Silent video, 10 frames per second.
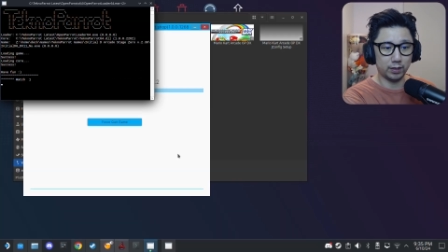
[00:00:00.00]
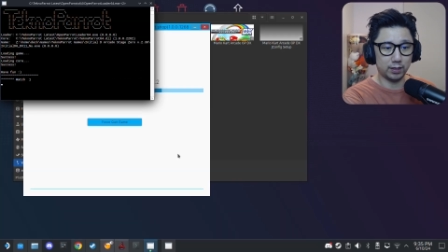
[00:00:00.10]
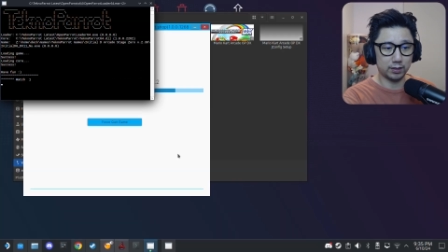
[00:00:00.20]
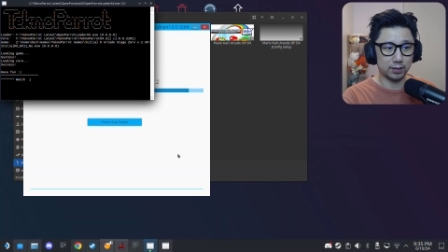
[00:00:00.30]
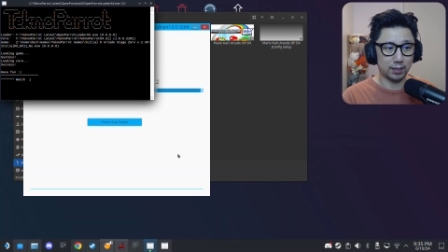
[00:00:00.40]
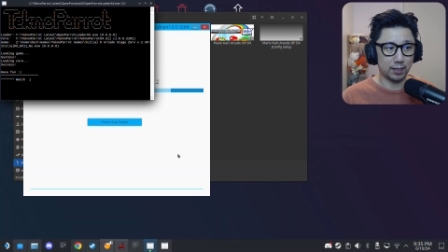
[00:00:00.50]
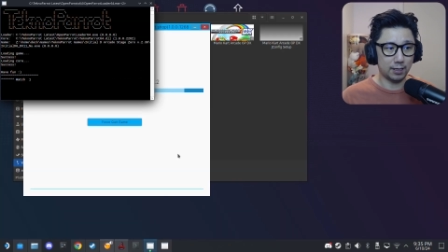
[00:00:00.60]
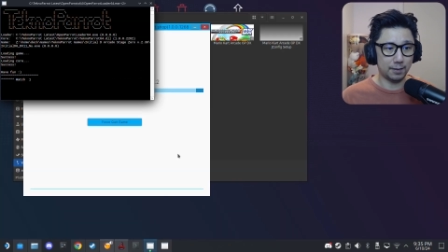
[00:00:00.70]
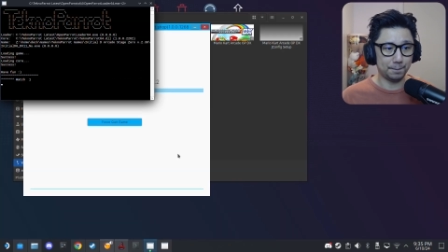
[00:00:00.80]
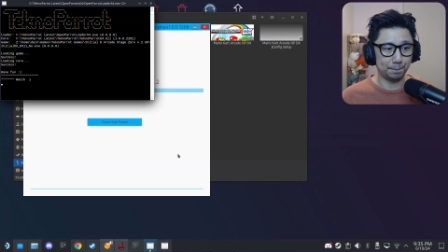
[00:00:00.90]
it.
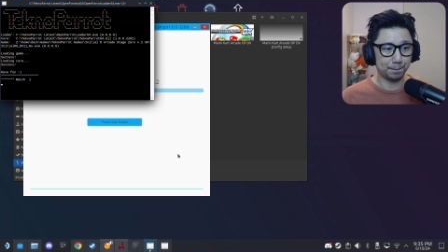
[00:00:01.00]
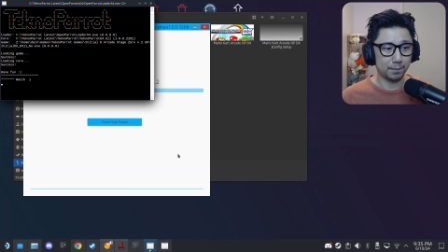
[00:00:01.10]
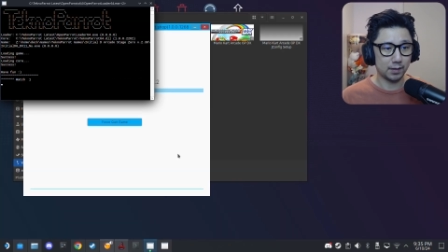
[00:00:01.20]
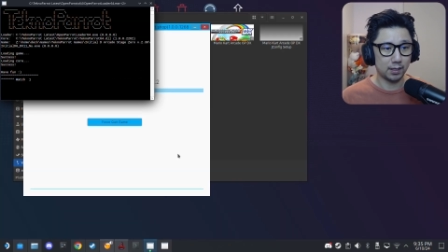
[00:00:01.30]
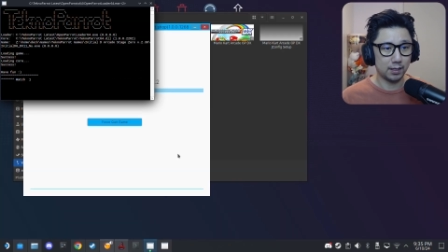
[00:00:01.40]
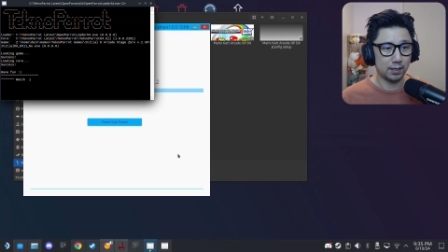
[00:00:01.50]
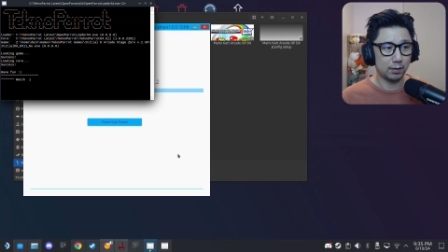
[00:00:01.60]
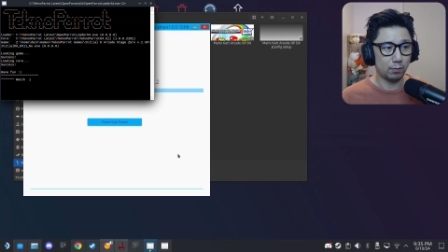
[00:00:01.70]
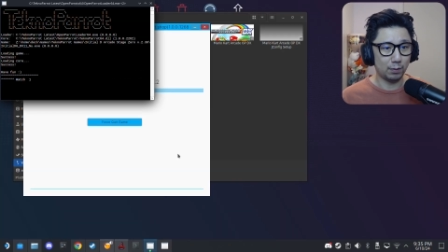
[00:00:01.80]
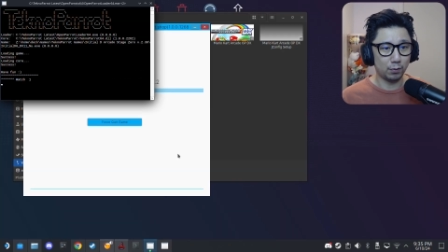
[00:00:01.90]
Um,
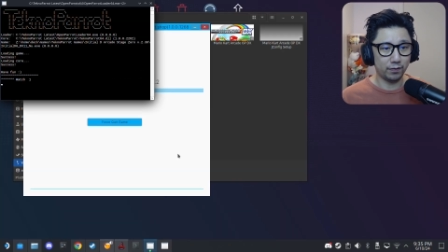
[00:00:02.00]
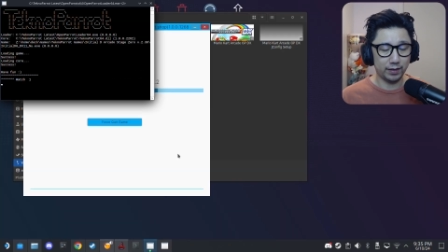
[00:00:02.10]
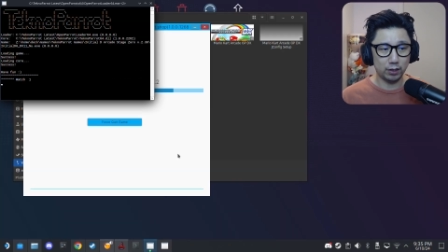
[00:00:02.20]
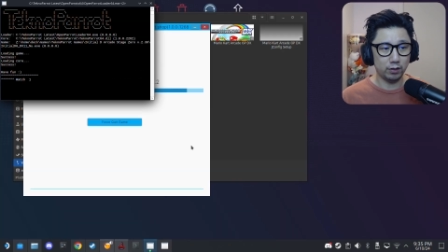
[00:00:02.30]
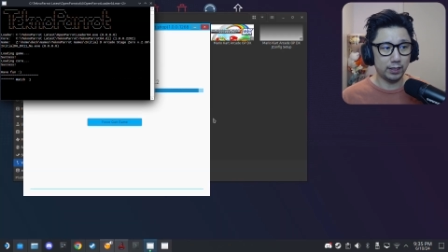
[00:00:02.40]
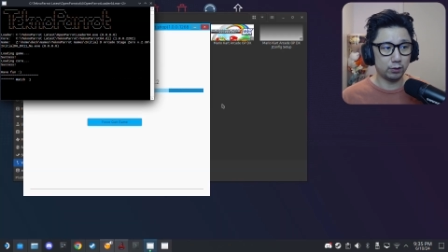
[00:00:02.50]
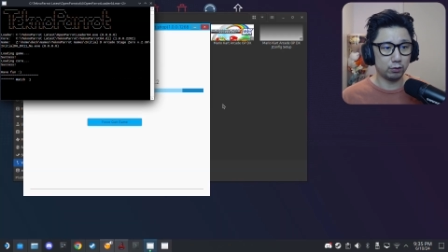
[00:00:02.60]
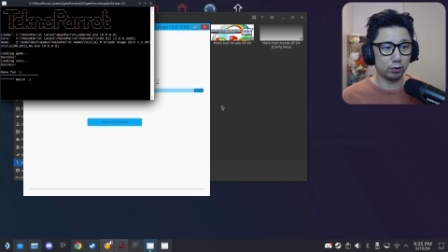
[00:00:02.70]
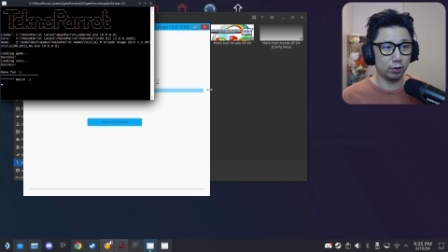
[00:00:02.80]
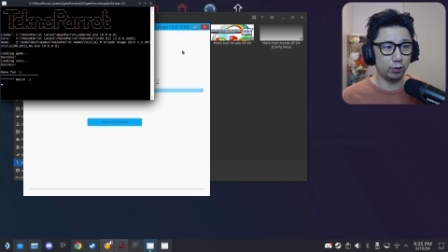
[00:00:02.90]
one more thing you need to
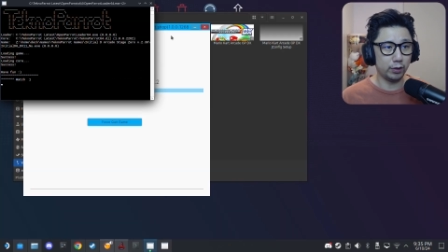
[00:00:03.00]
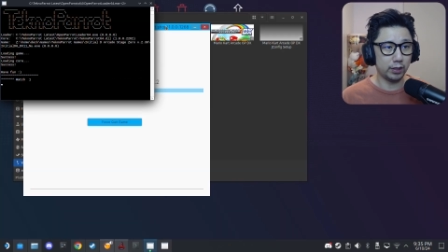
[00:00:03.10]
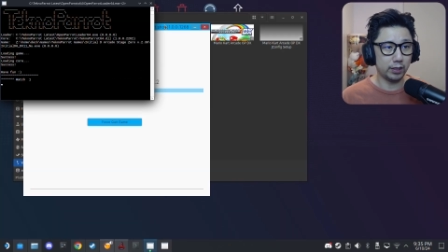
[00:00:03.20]
do